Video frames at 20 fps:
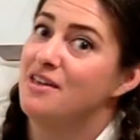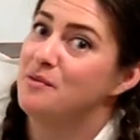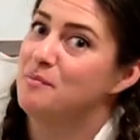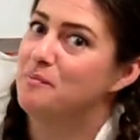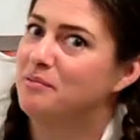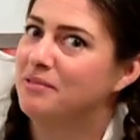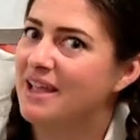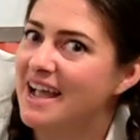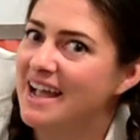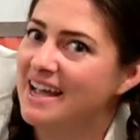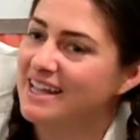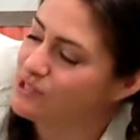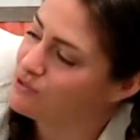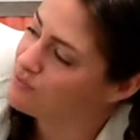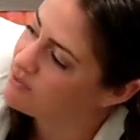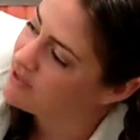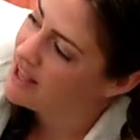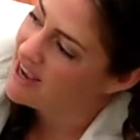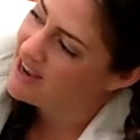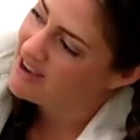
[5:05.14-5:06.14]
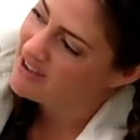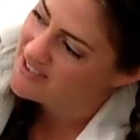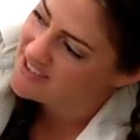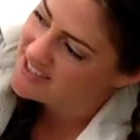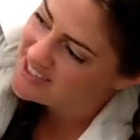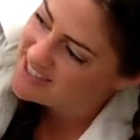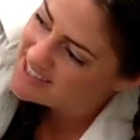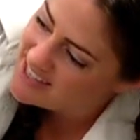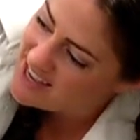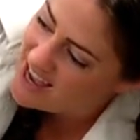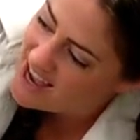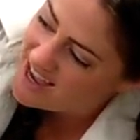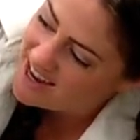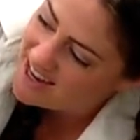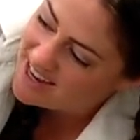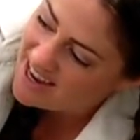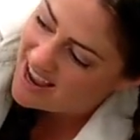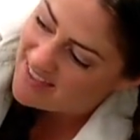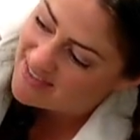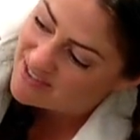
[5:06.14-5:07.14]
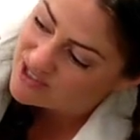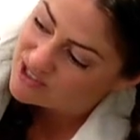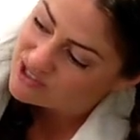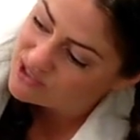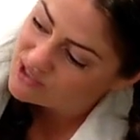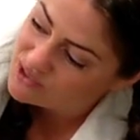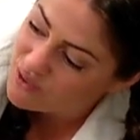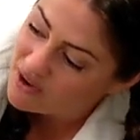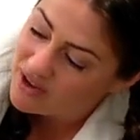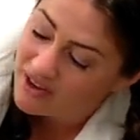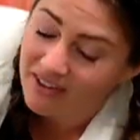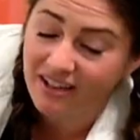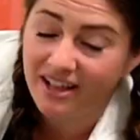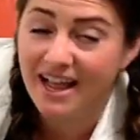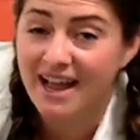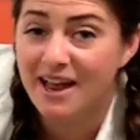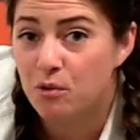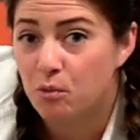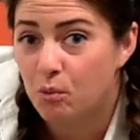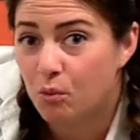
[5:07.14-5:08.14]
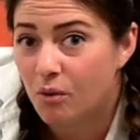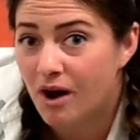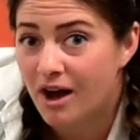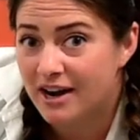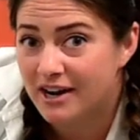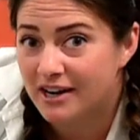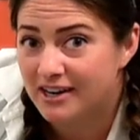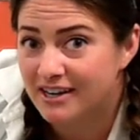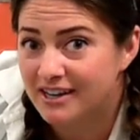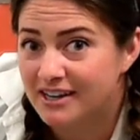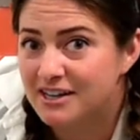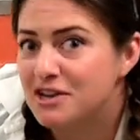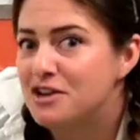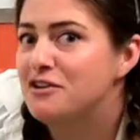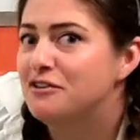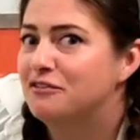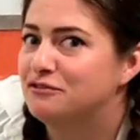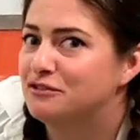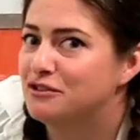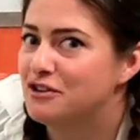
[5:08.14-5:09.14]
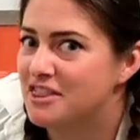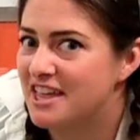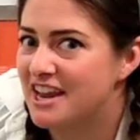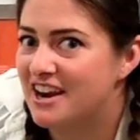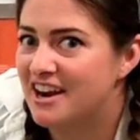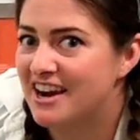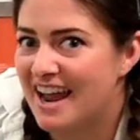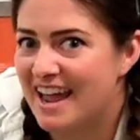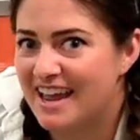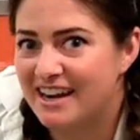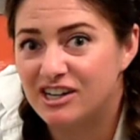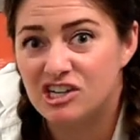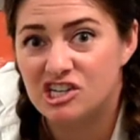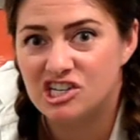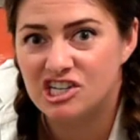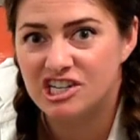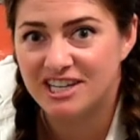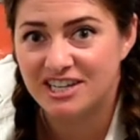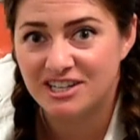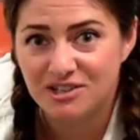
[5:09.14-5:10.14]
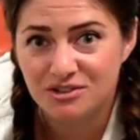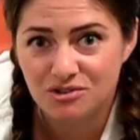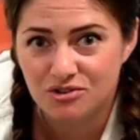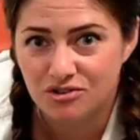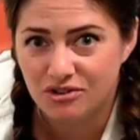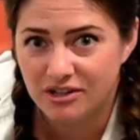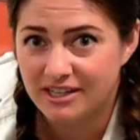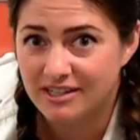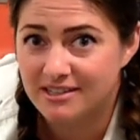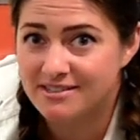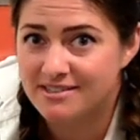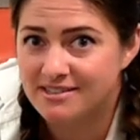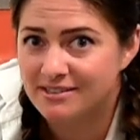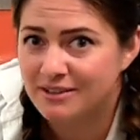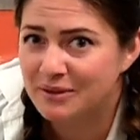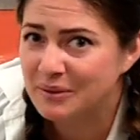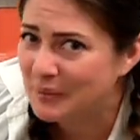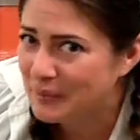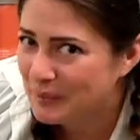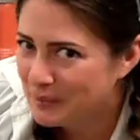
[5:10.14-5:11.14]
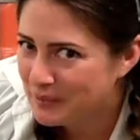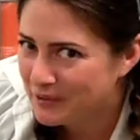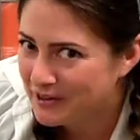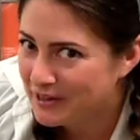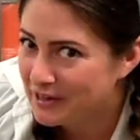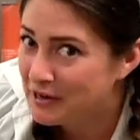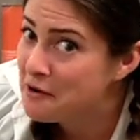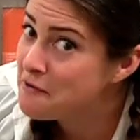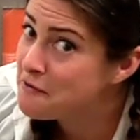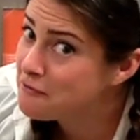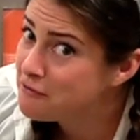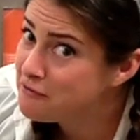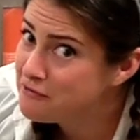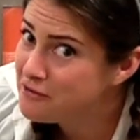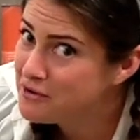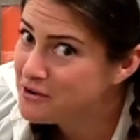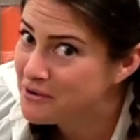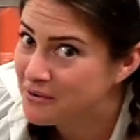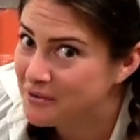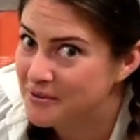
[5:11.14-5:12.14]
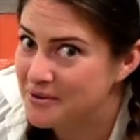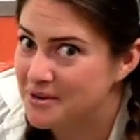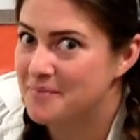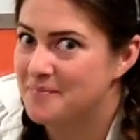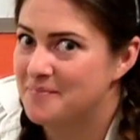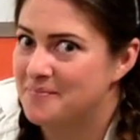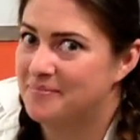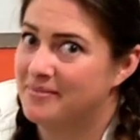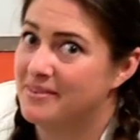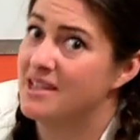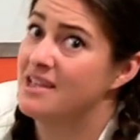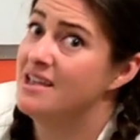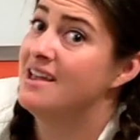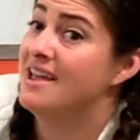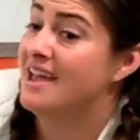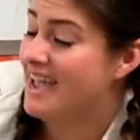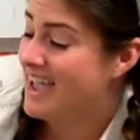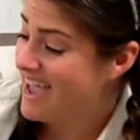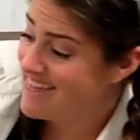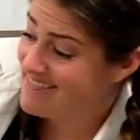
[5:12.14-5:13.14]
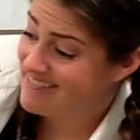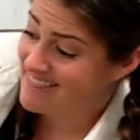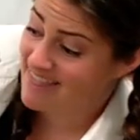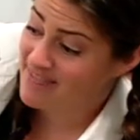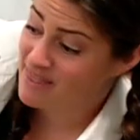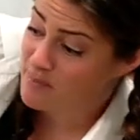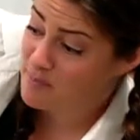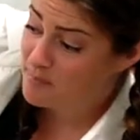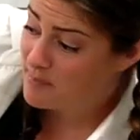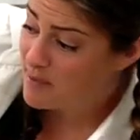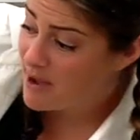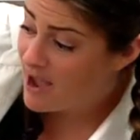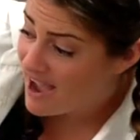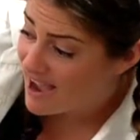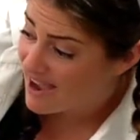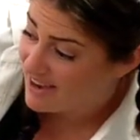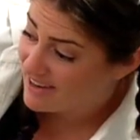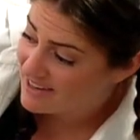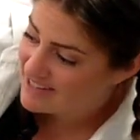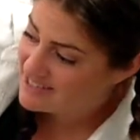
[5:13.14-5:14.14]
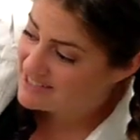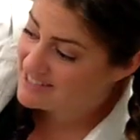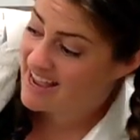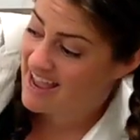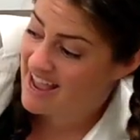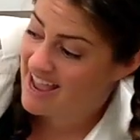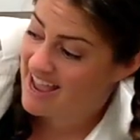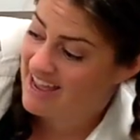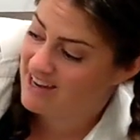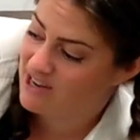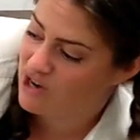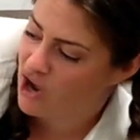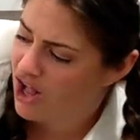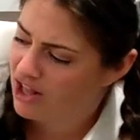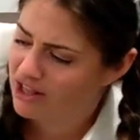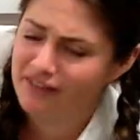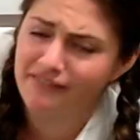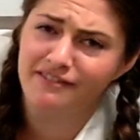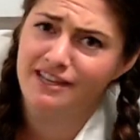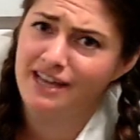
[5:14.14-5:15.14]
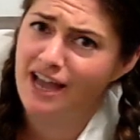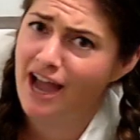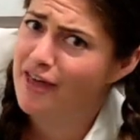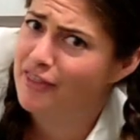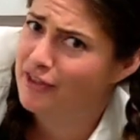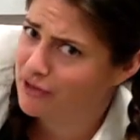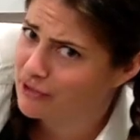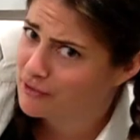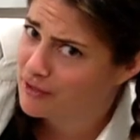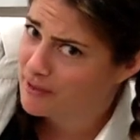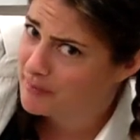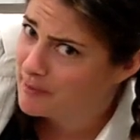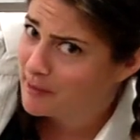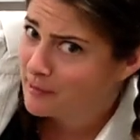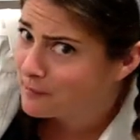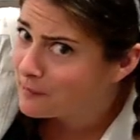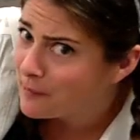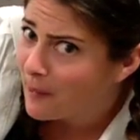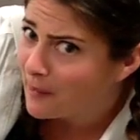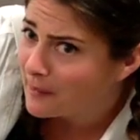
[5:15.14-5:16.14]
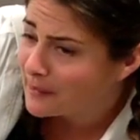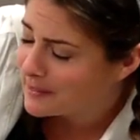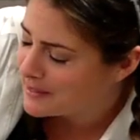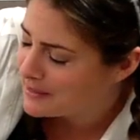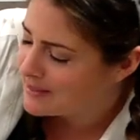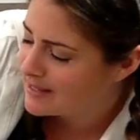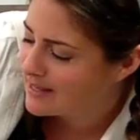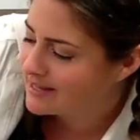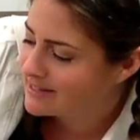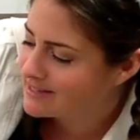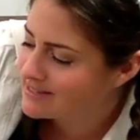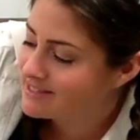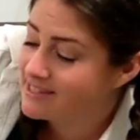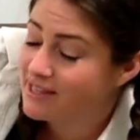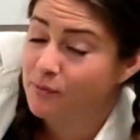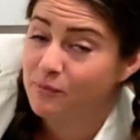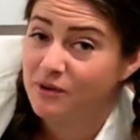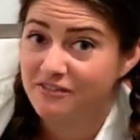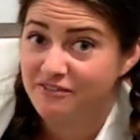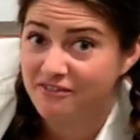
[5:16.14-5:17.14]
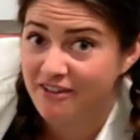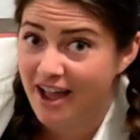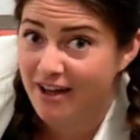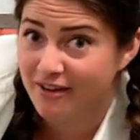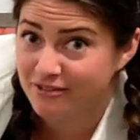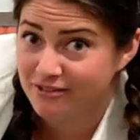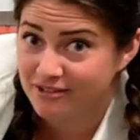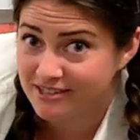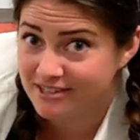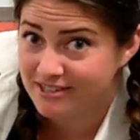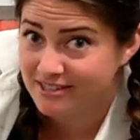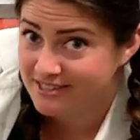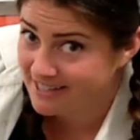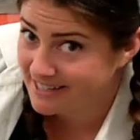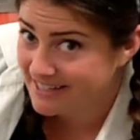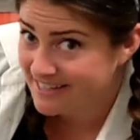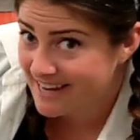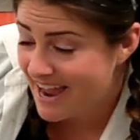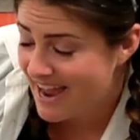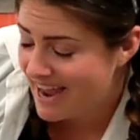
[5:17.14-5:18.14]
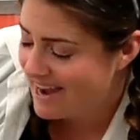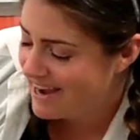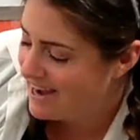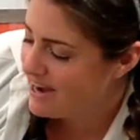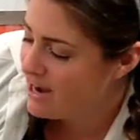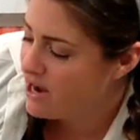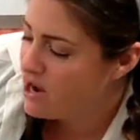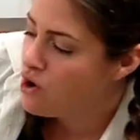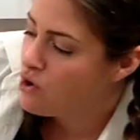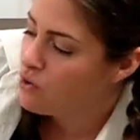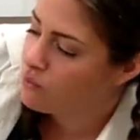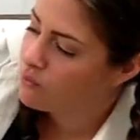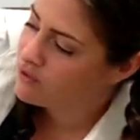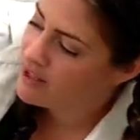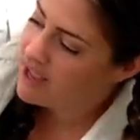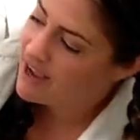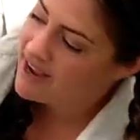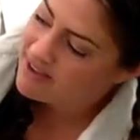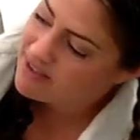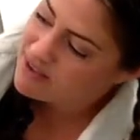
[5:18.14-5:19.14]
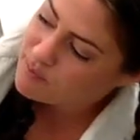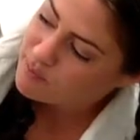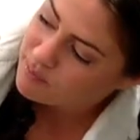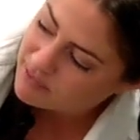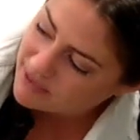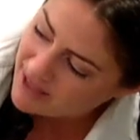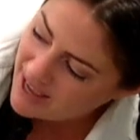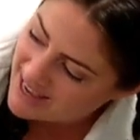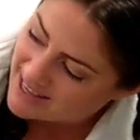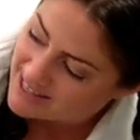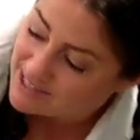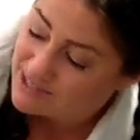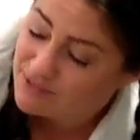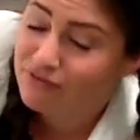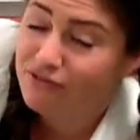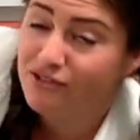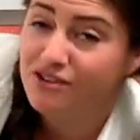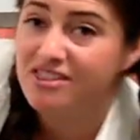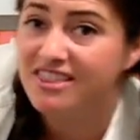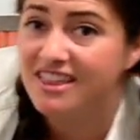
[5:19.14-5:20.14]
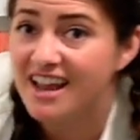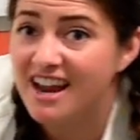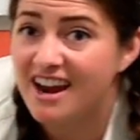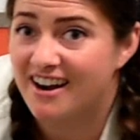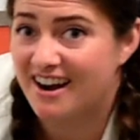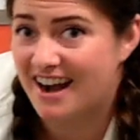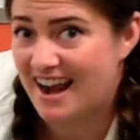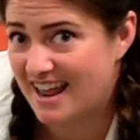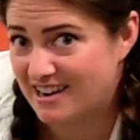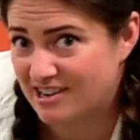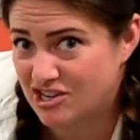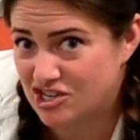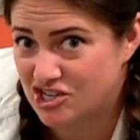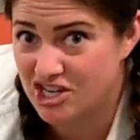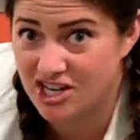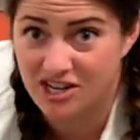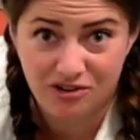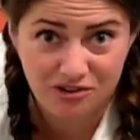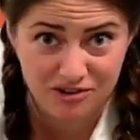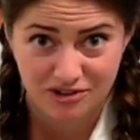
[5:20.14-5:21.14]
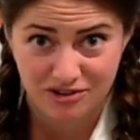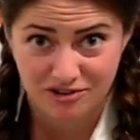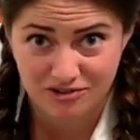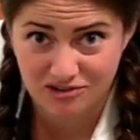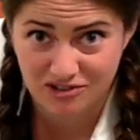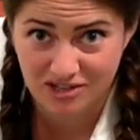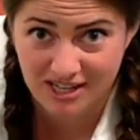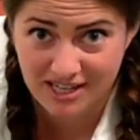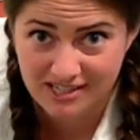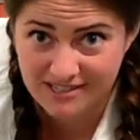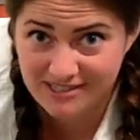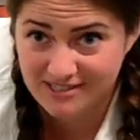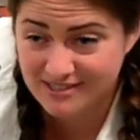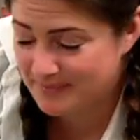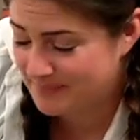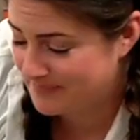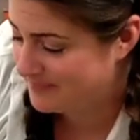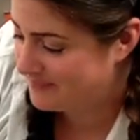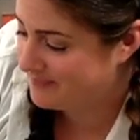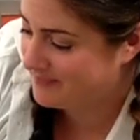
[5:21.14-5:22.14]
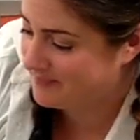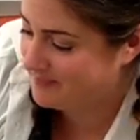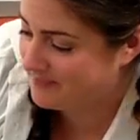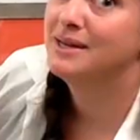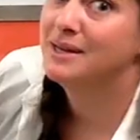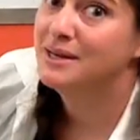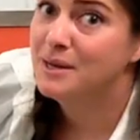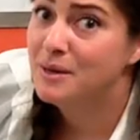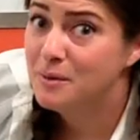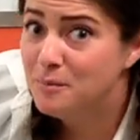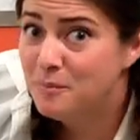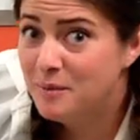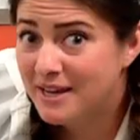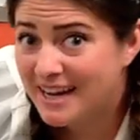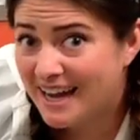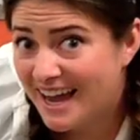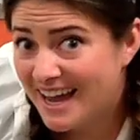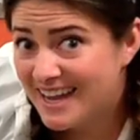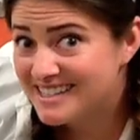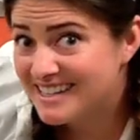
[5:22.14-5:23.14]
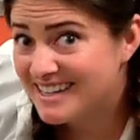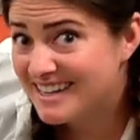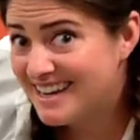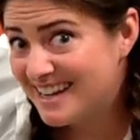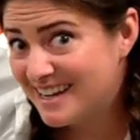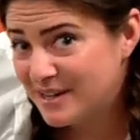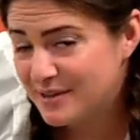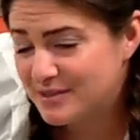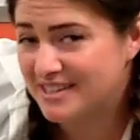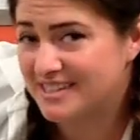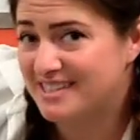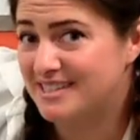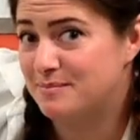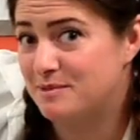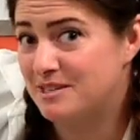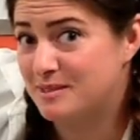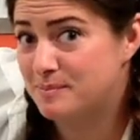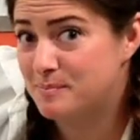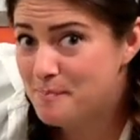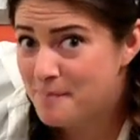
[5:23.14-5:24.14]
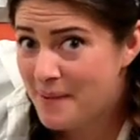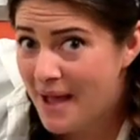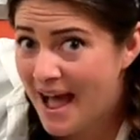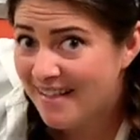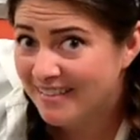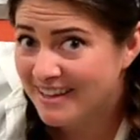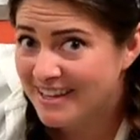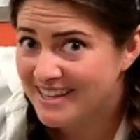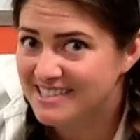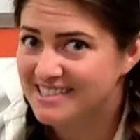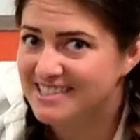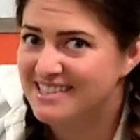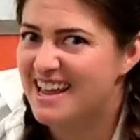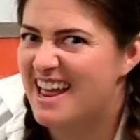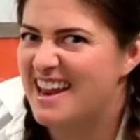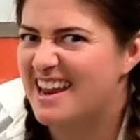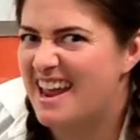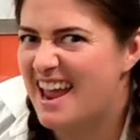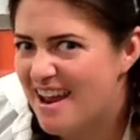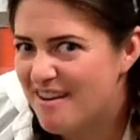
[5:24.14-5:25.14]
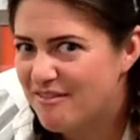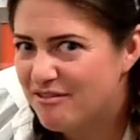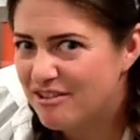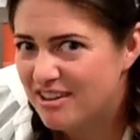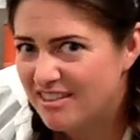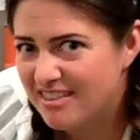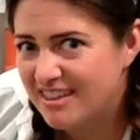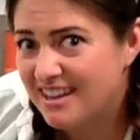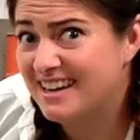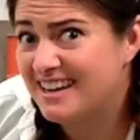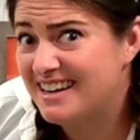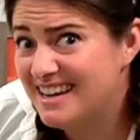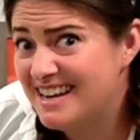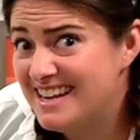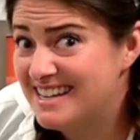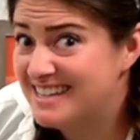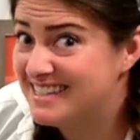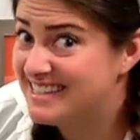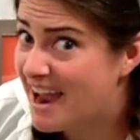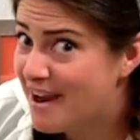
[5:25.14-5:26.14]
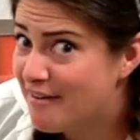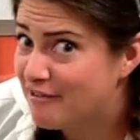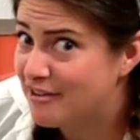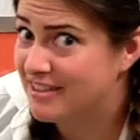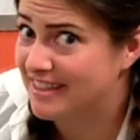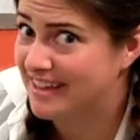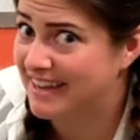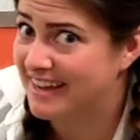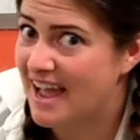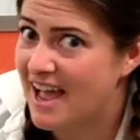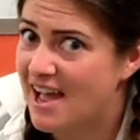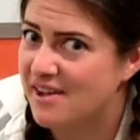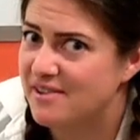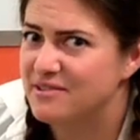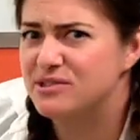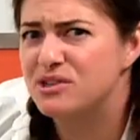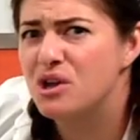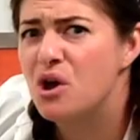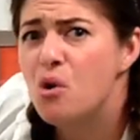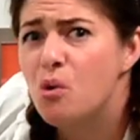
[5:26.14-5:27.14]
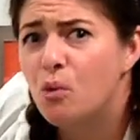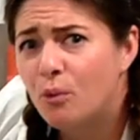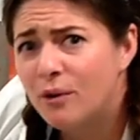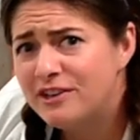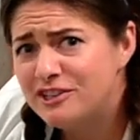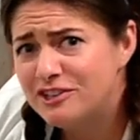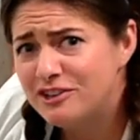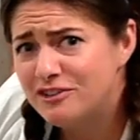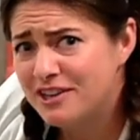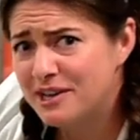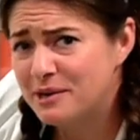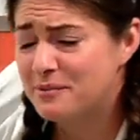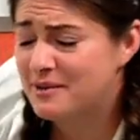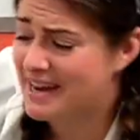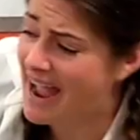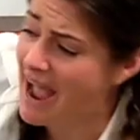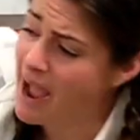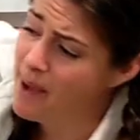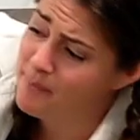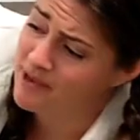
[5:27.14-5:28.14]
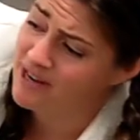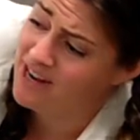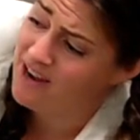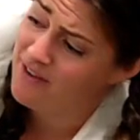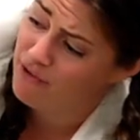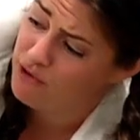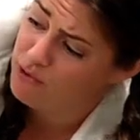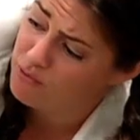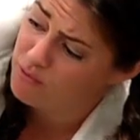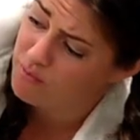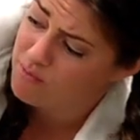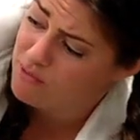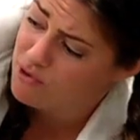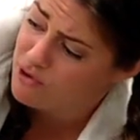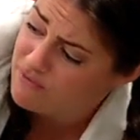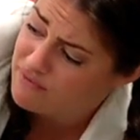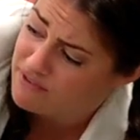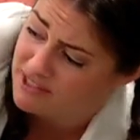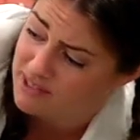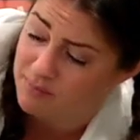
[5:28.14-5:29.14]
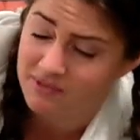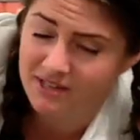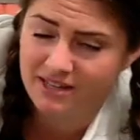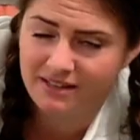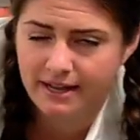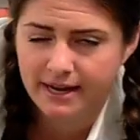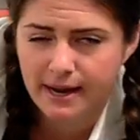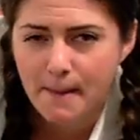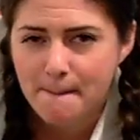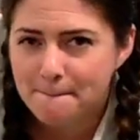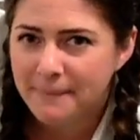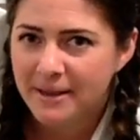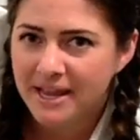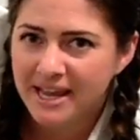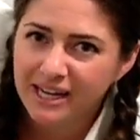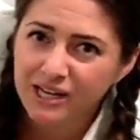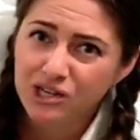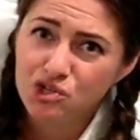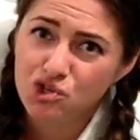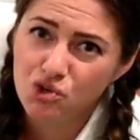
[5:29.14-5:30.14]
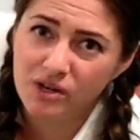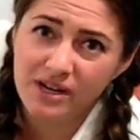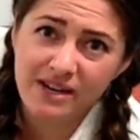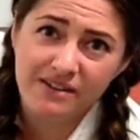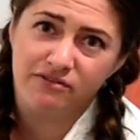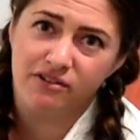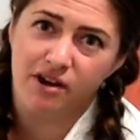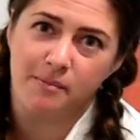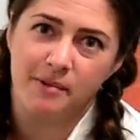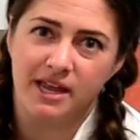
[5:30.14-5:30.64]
The plants rely on the sun and the soil and water for their energy and nutrients, or food. And then the bugs and all of the other creepy crawly things that we found today rely on the plants for their energy or nutrients. Because an ecosystem is balanced and everything needs everything else, what do you think would happen if you removed something like a big tree from